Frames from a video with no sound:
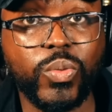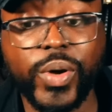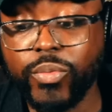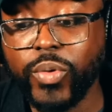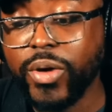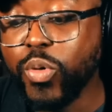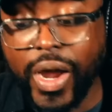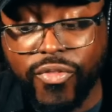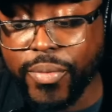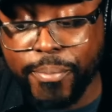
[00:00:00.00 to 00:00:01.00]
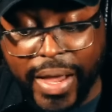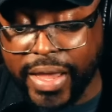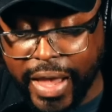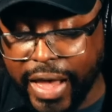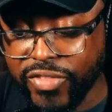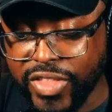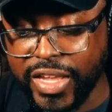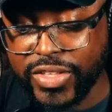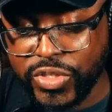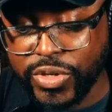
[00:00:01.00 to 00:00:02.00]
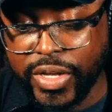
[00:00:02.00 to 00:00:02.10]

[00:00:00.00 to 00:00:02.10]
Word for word: Wh wh whoever might have the answer,